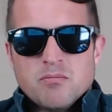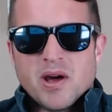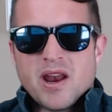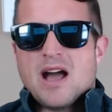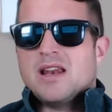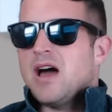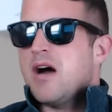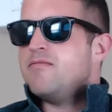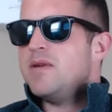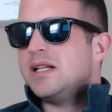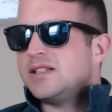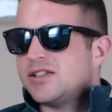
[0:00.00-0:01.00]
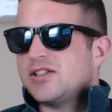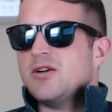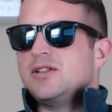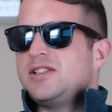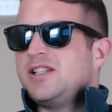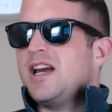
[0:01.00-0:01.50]
But I've been so
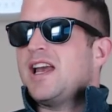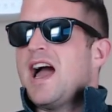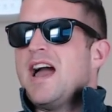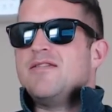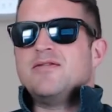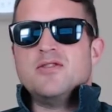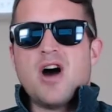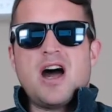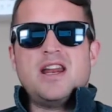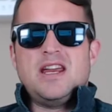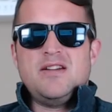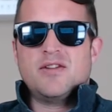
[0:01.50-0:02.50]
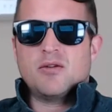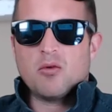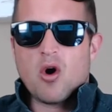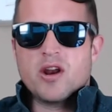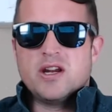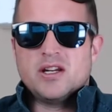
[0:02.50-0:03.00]
sick, I have not even
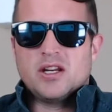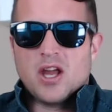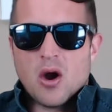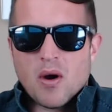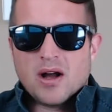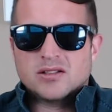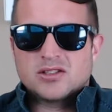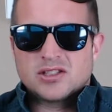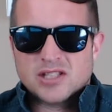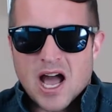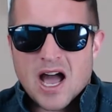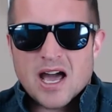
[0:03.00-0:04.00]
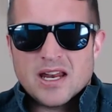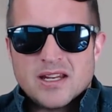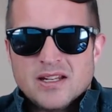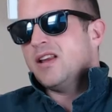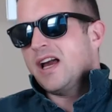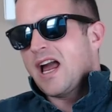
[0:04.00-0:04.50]
wanted to go outside.
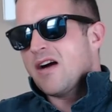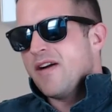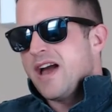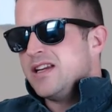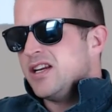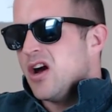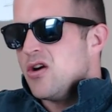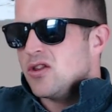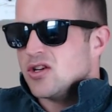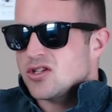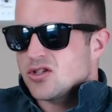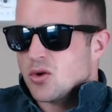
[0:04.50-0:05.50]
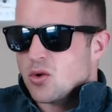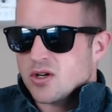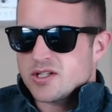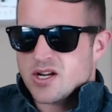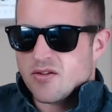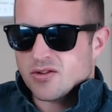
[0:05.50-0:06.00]
Like, I've had to go to the store
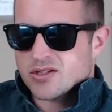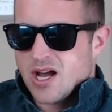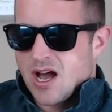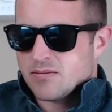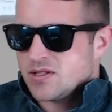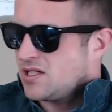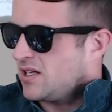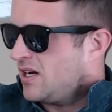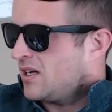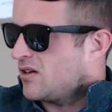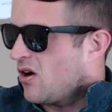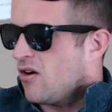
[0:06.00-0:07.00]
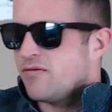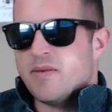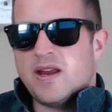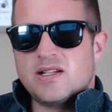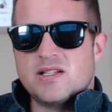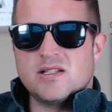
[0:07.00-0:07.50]
several times to get cough
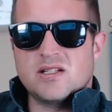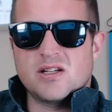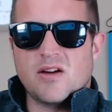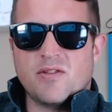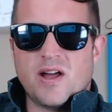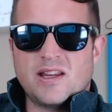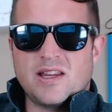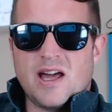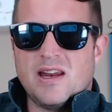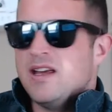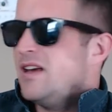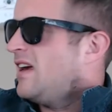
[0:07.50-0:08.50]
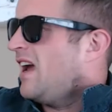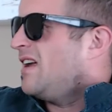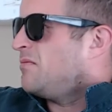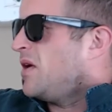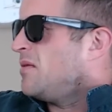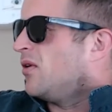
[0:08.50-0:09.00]
medicine, stuff like that. And
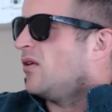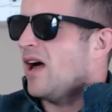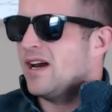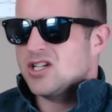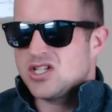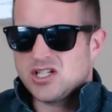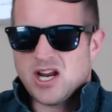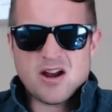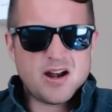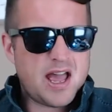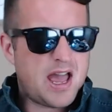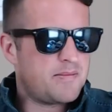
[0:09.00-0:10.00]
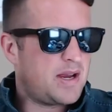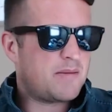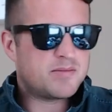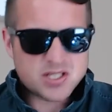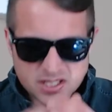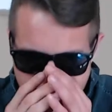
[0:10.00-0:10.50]
people, like, staring at me. I'm
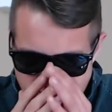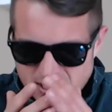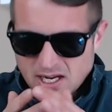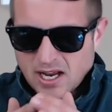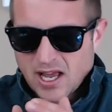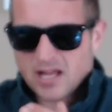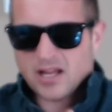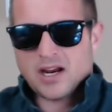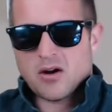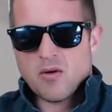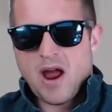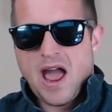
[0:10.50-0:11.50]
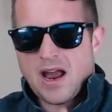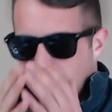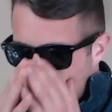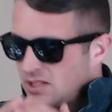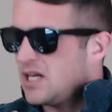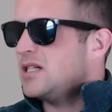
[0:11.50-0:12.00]
sneezing. I got, like, a rag. I'm
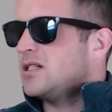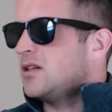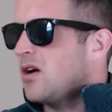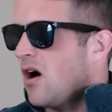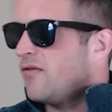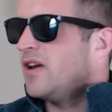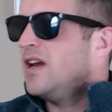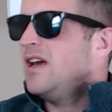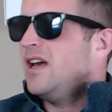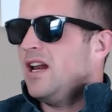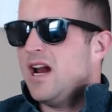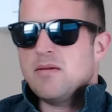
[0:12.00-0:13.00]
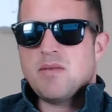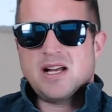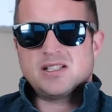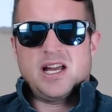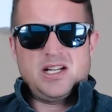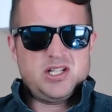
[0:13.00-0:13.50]
sneezing, coughing. And
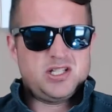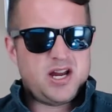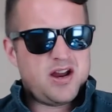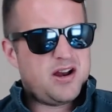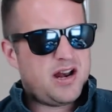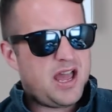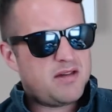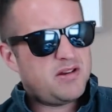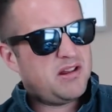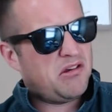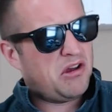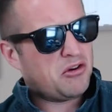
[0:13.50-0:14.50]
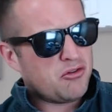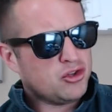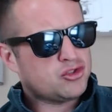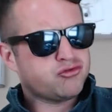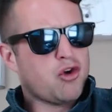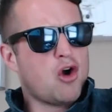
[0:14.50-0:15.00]
everybody's, like, staring at me, like,
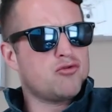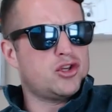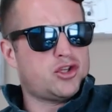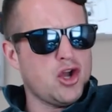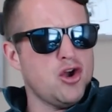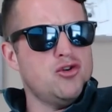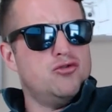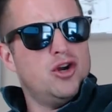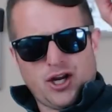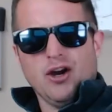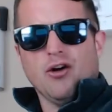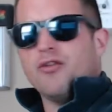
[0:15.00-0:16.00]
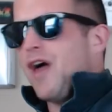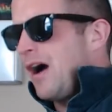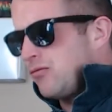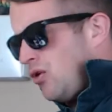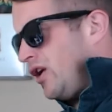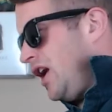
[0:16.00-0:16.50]
what's wrong with you? Kill
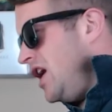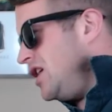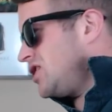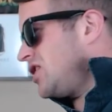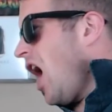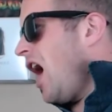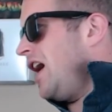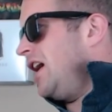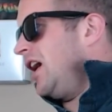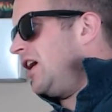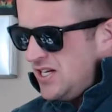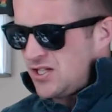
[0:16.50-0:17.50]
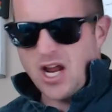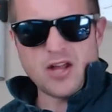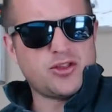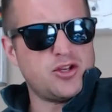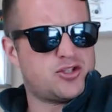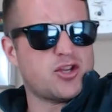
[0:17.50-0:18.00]
that one! He's dying! He's
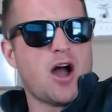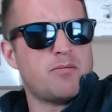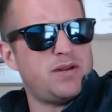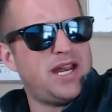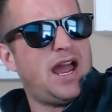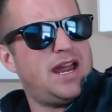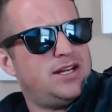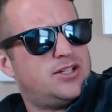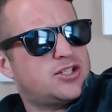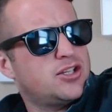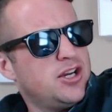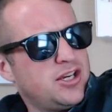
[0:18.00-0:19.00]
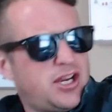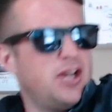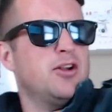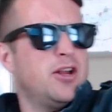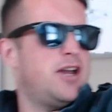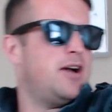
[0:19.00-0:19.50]
got the zombie AIDS!
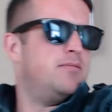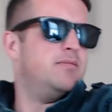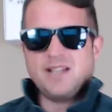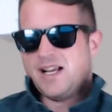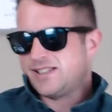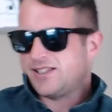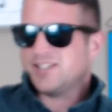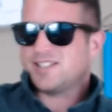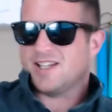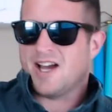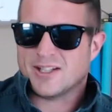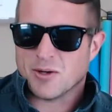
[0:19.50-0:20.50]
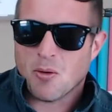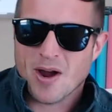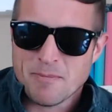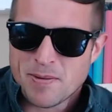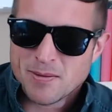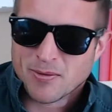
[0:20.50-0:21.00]
Kill him! That's seriously, like, the
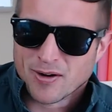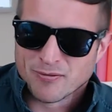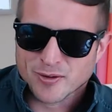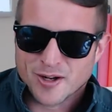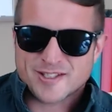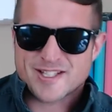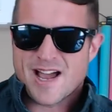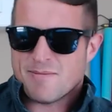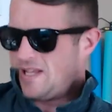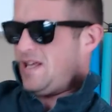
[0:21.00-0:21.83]
way people have looked at me.